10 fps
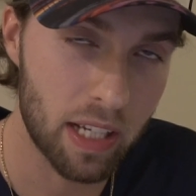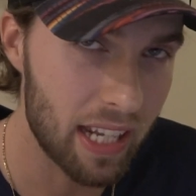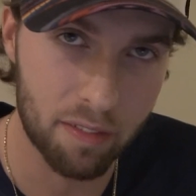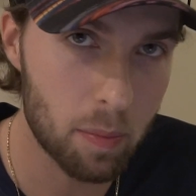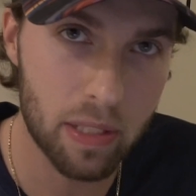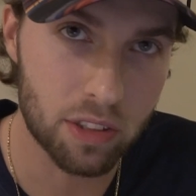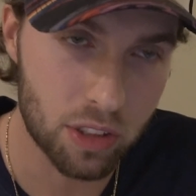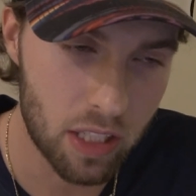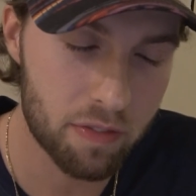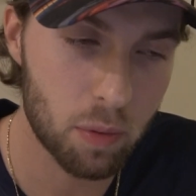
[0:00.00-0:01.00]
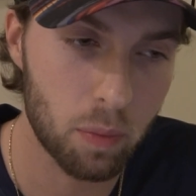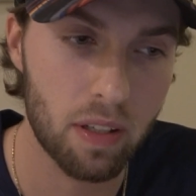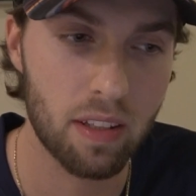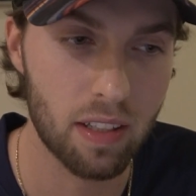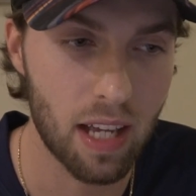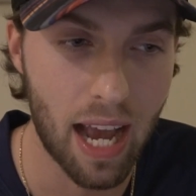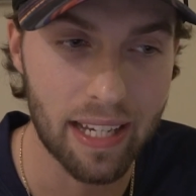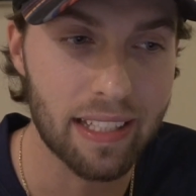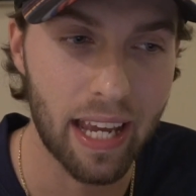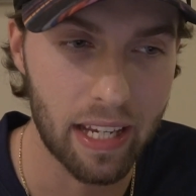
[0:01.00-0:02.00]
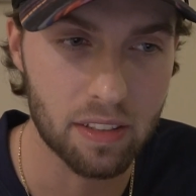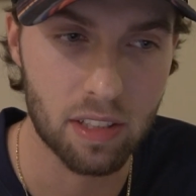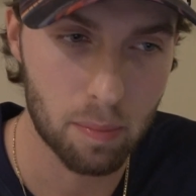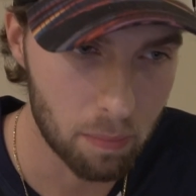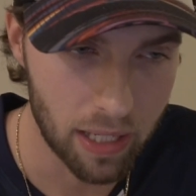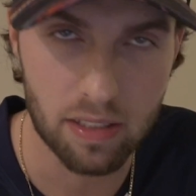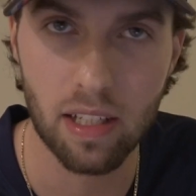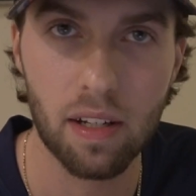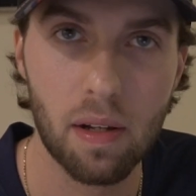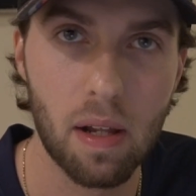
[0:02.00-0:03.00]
ever be achieved with an I can't mindset,